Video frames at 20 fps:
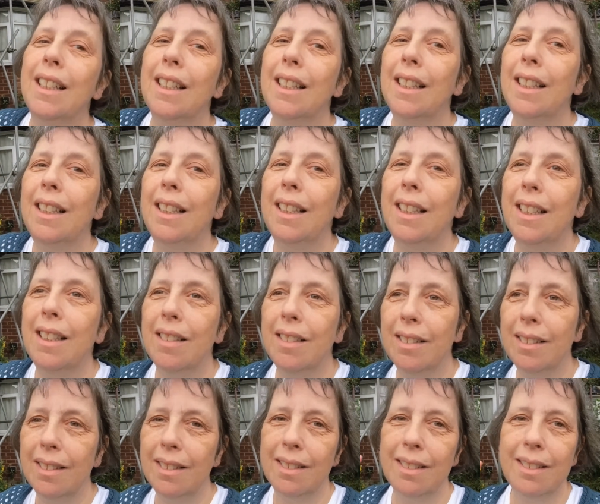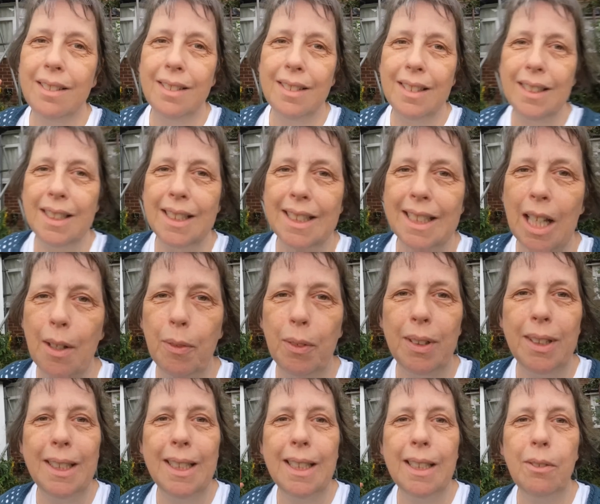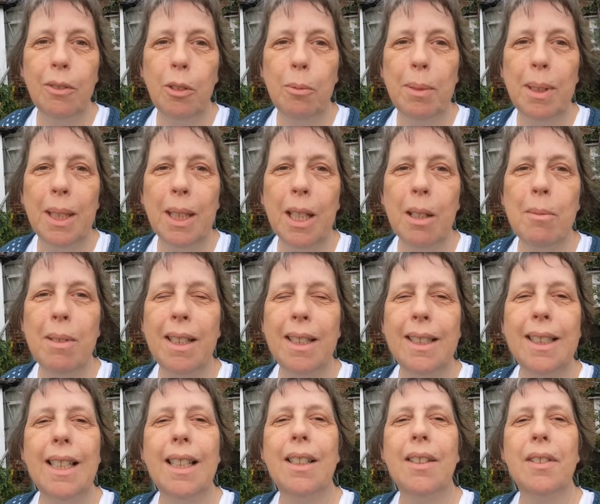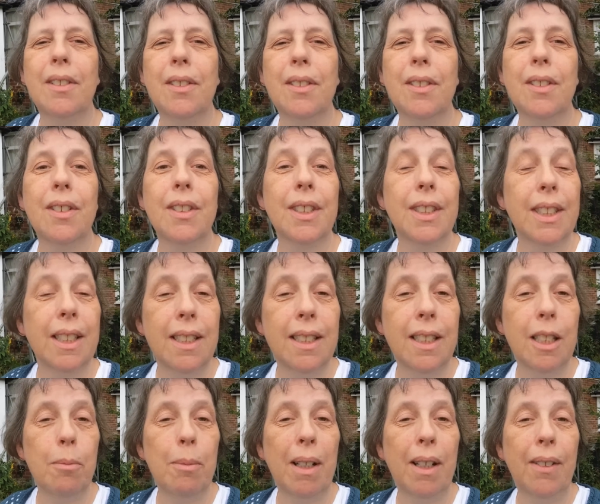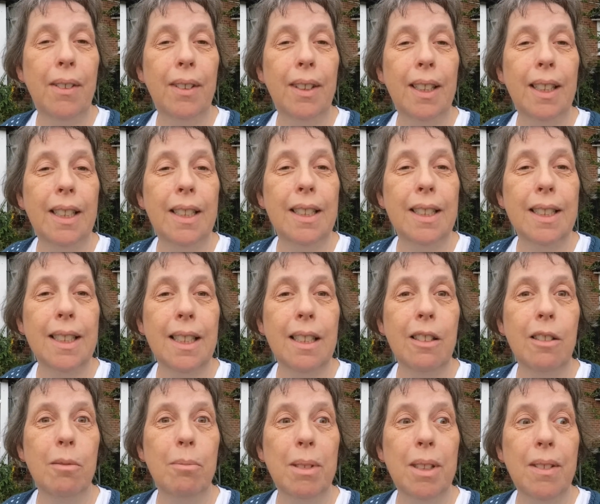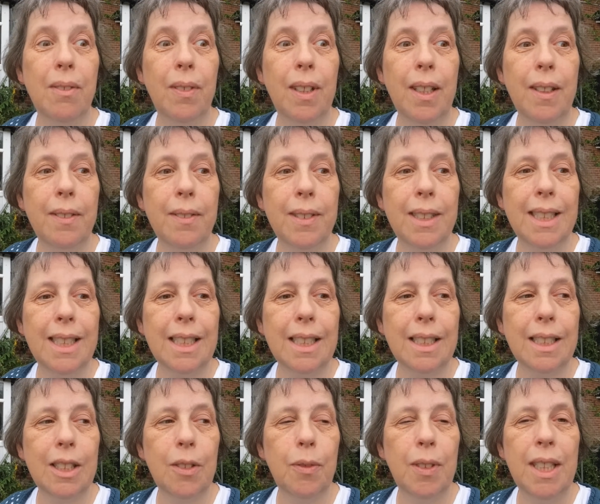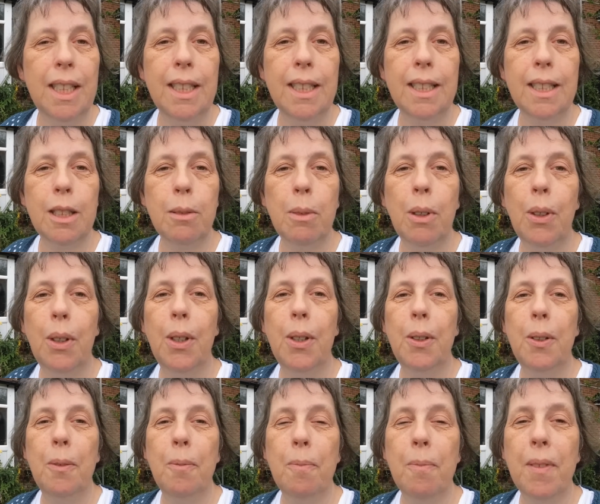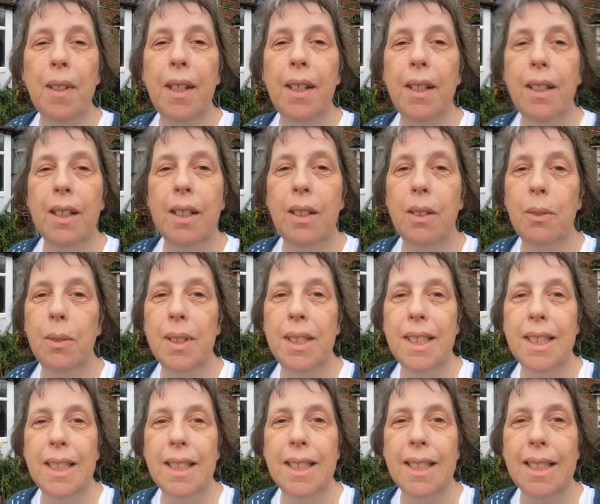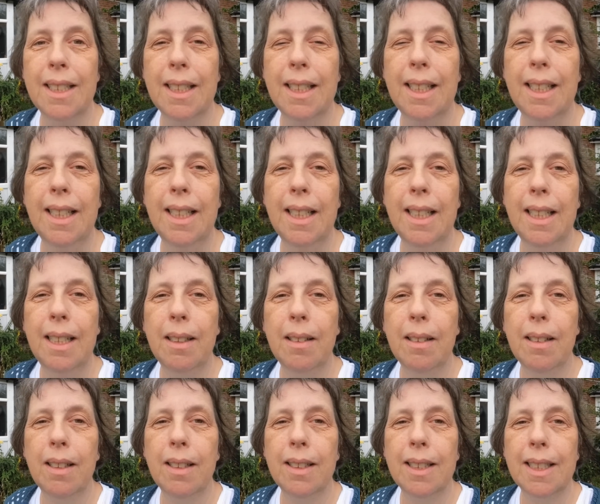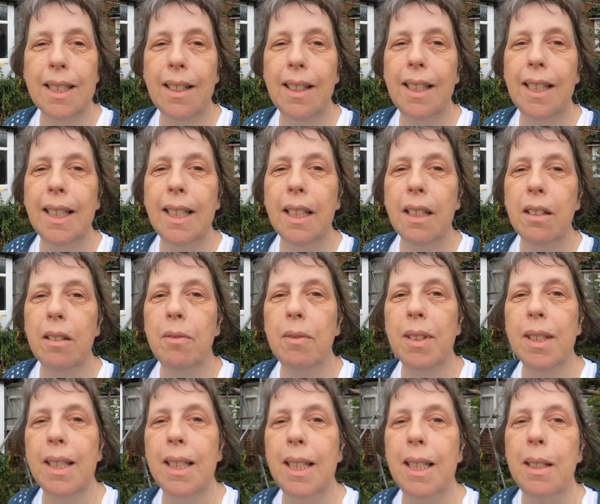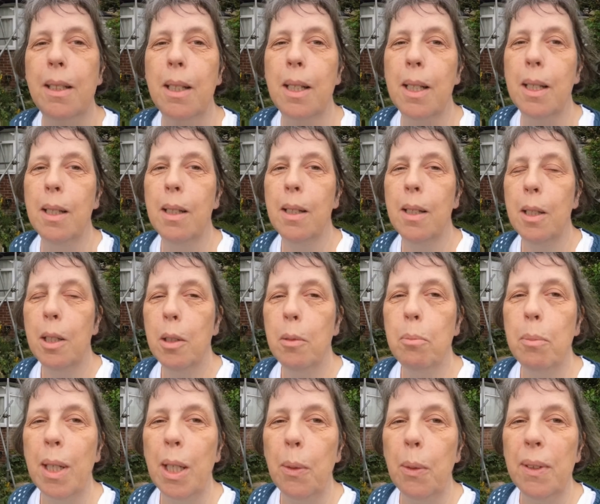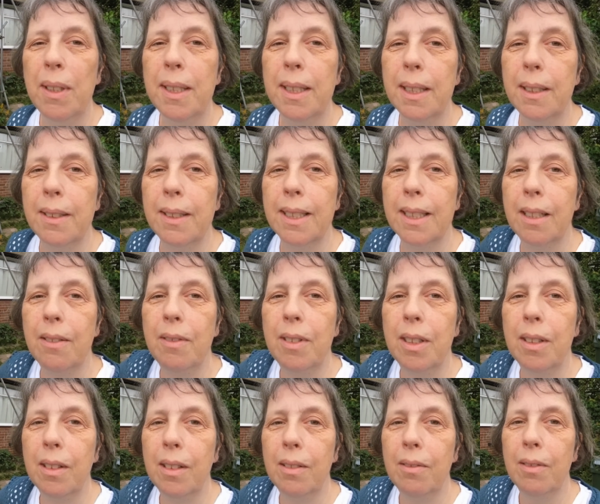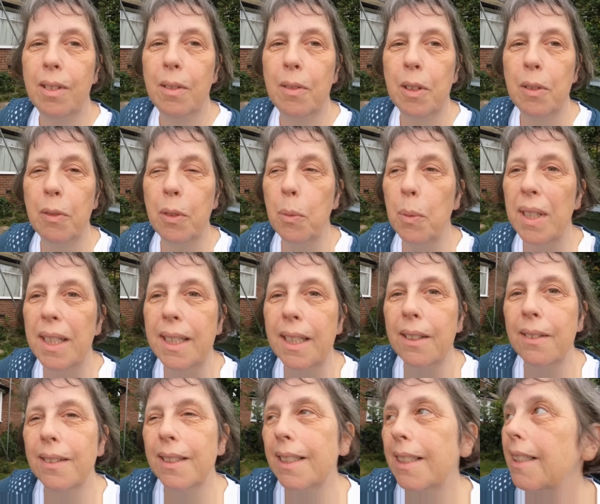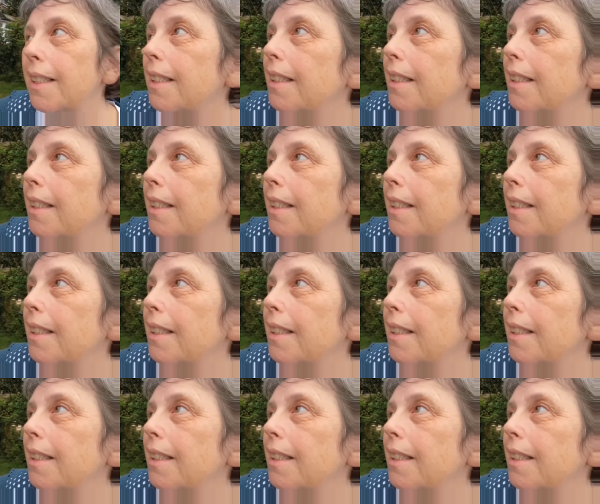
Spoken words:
The scaffolding will be coming down on Sunday, apparently, and there's a little bit left to finish tomorrow, which is the tiling over the bay windows, over the front windows.